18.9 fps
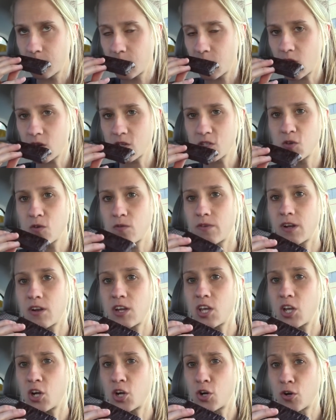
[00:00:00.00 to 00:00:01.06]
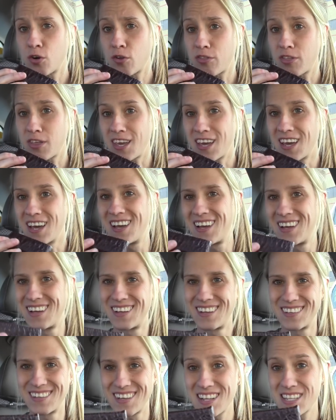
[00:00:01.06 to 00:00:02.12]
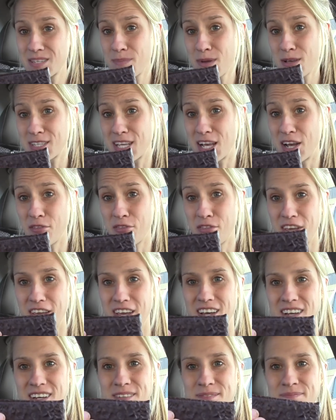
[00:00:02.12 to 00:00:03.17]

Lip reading: but also very earthy. It smells healthy.